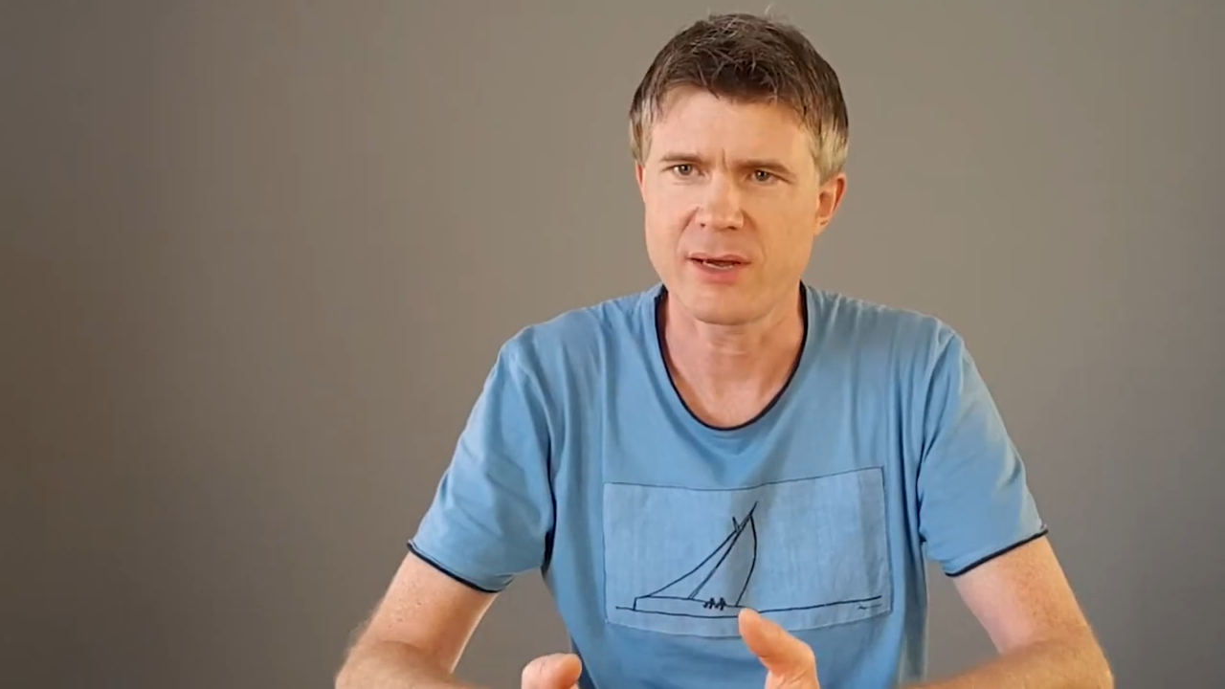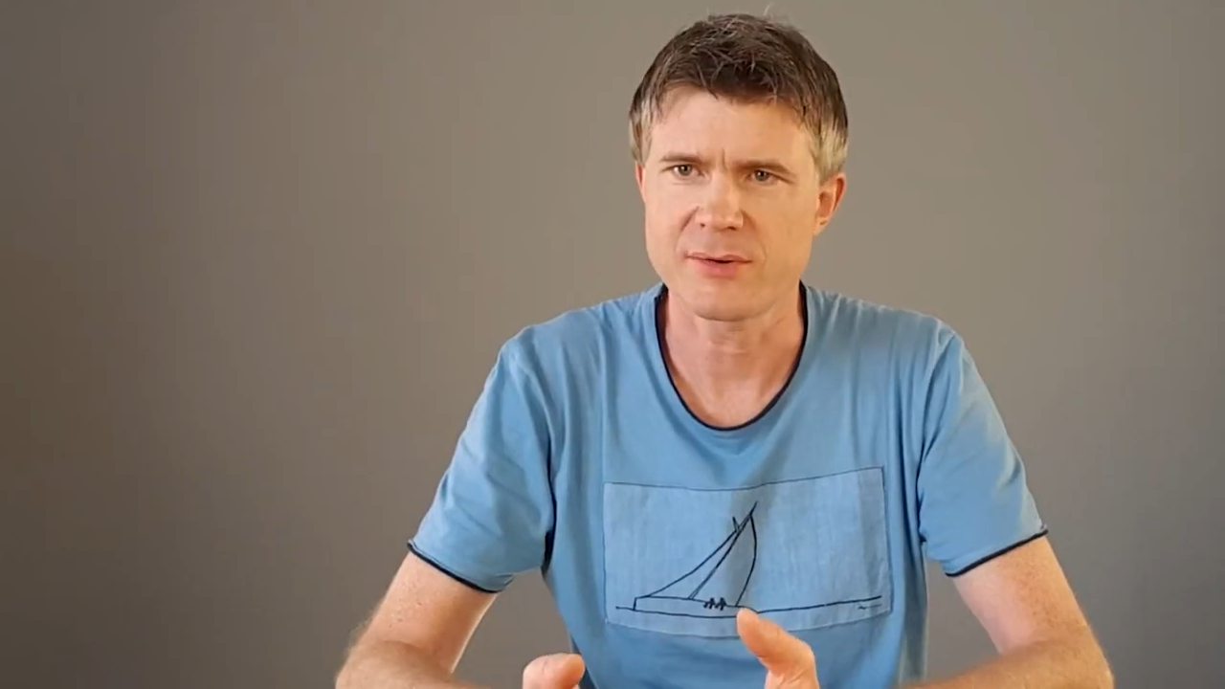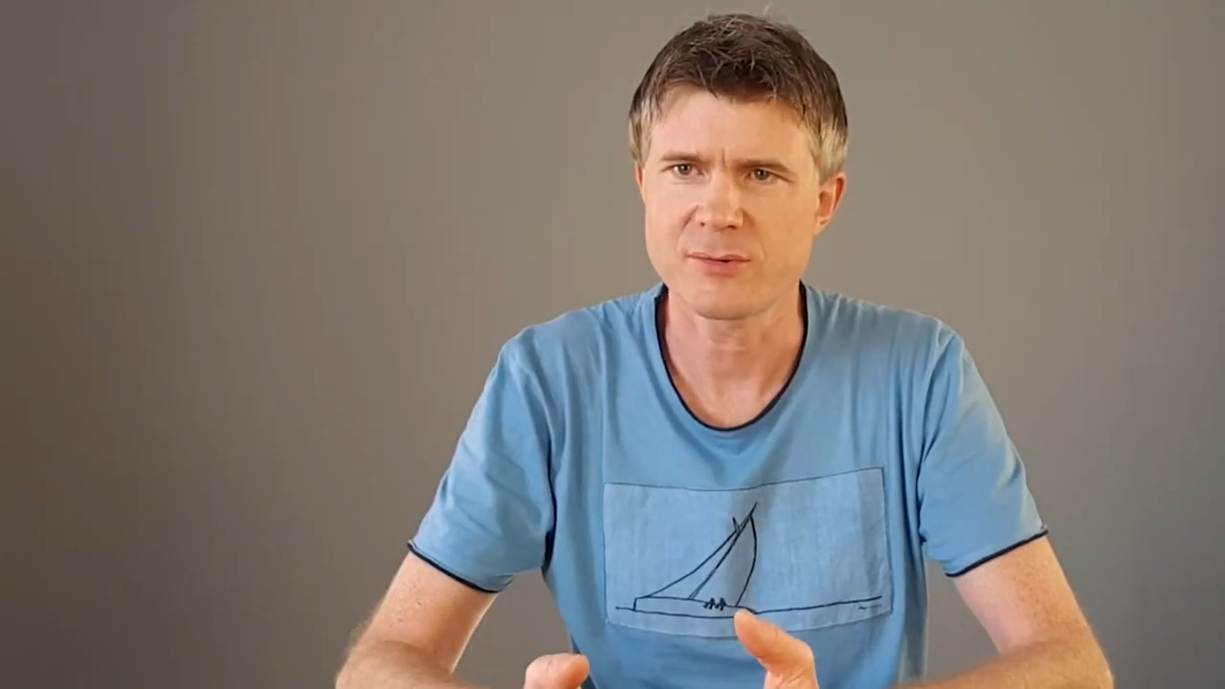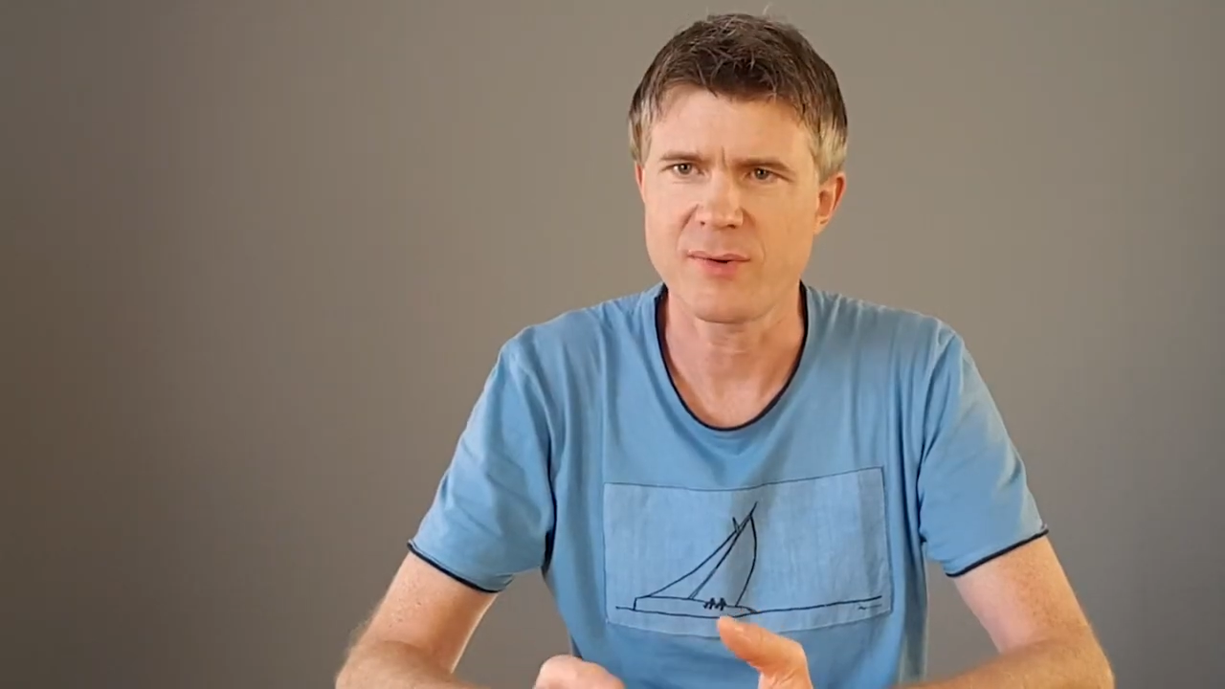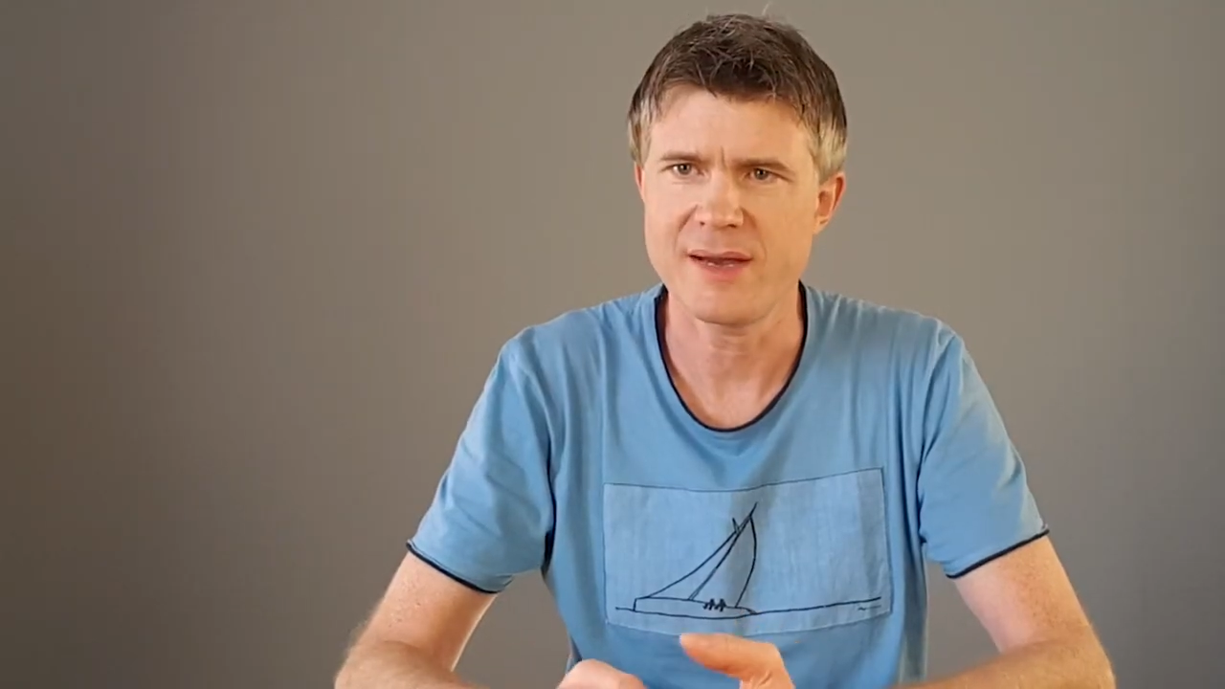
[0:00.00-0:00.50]

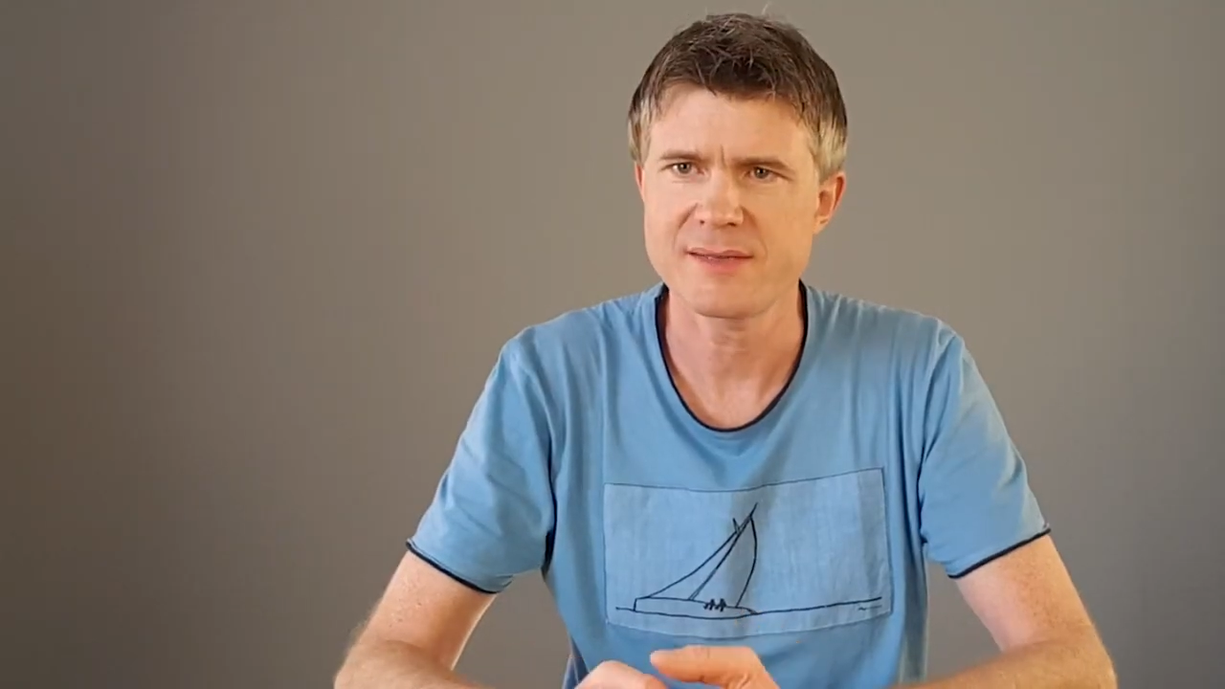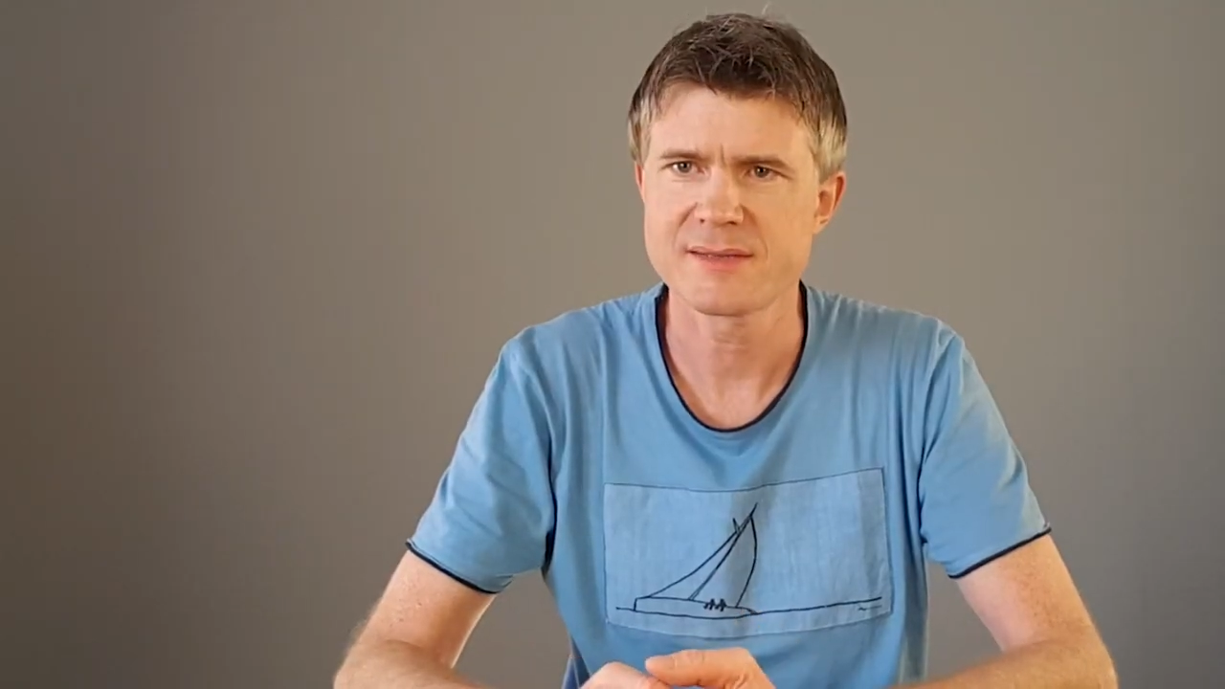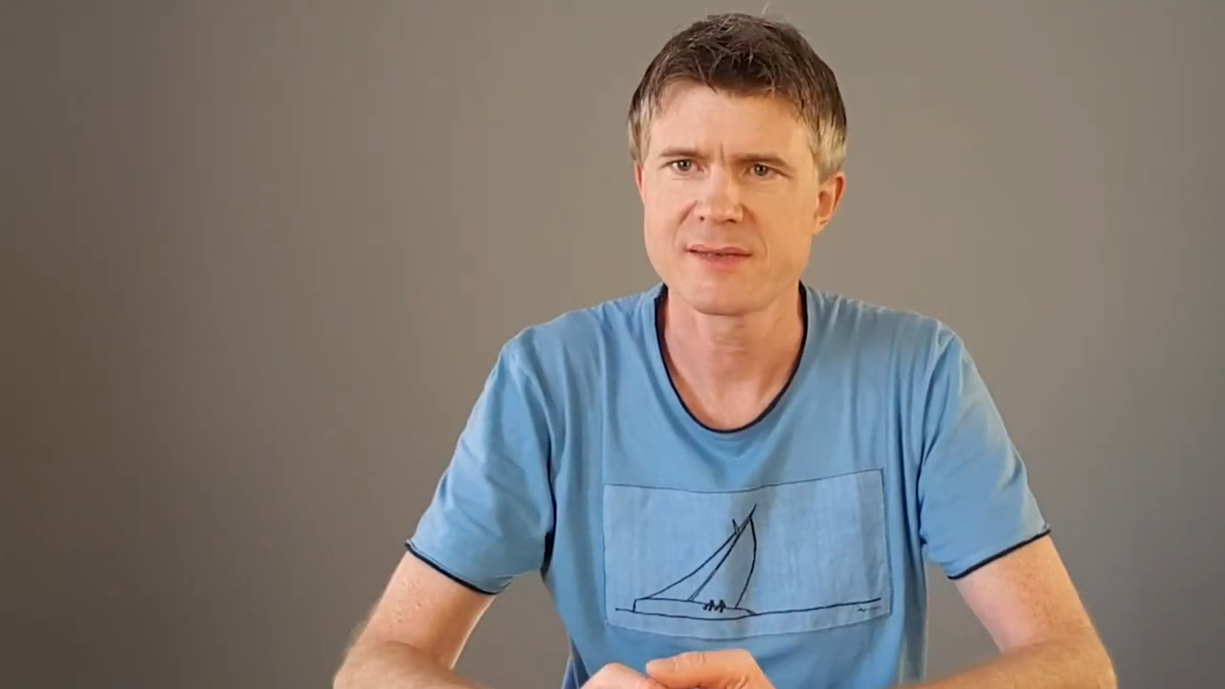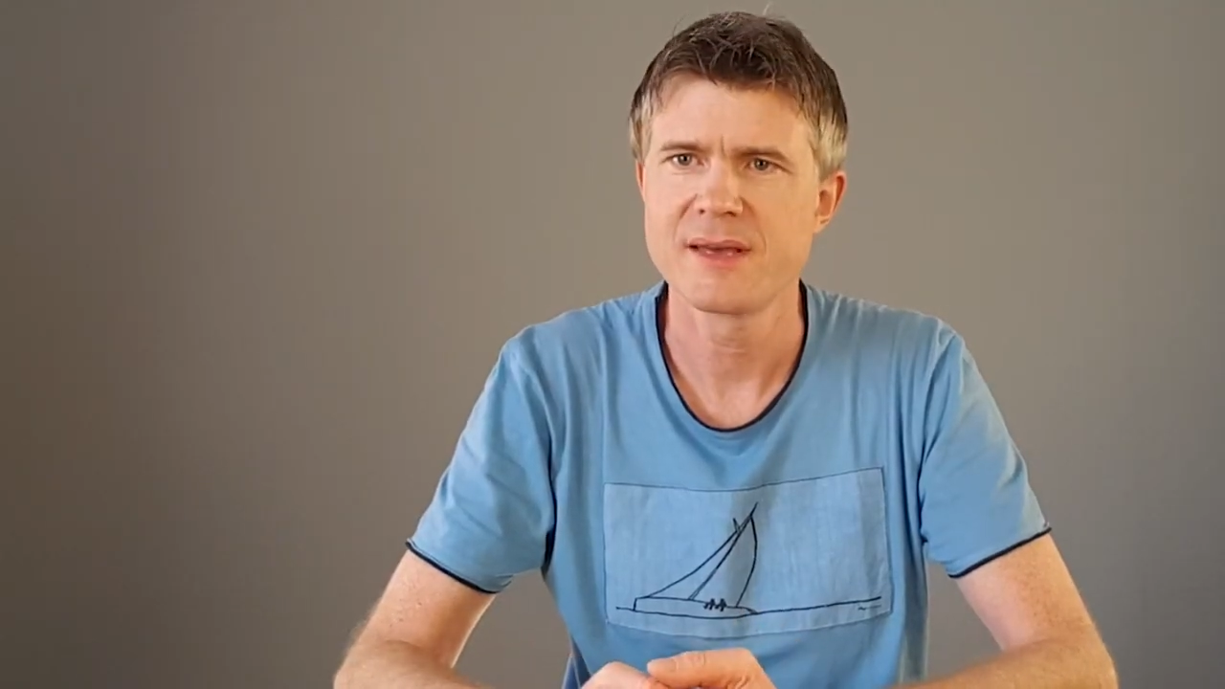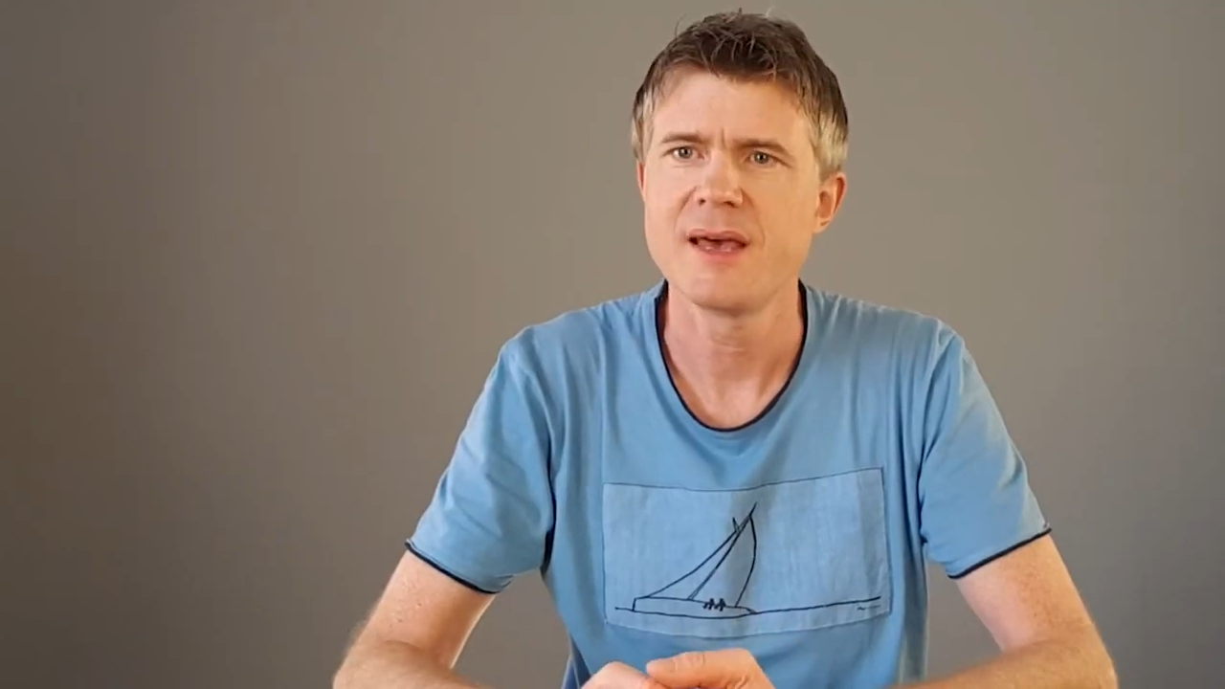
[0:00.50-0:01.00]
loud
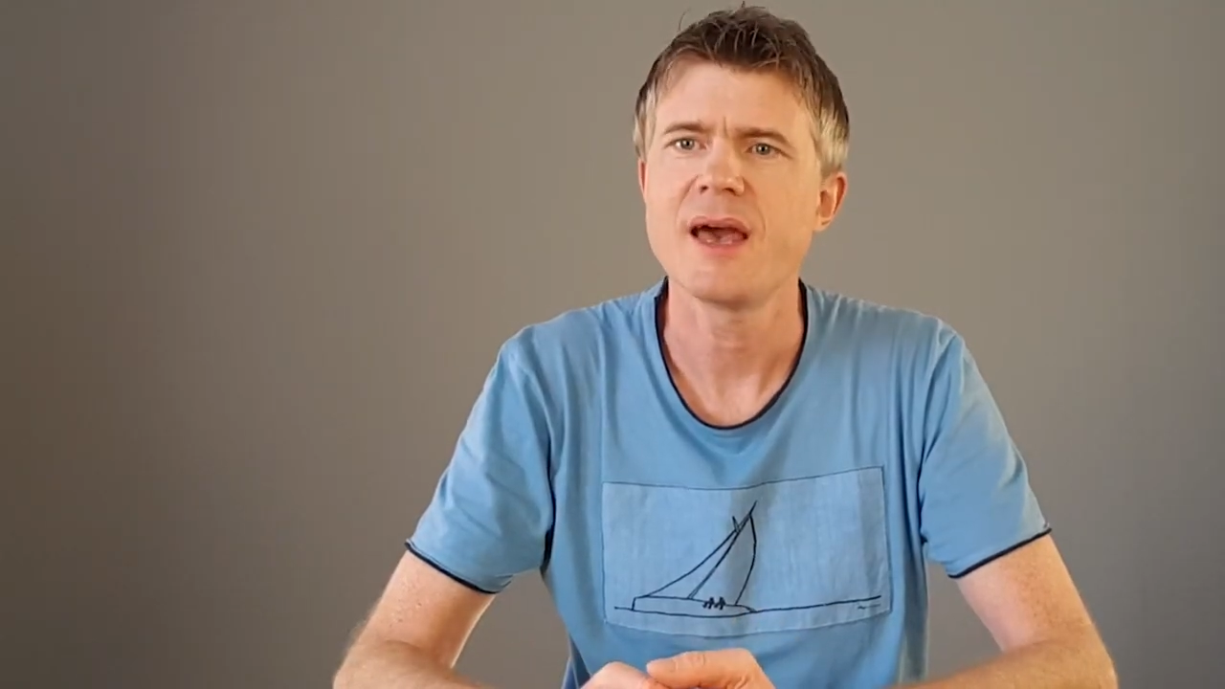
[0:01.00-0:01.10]
twice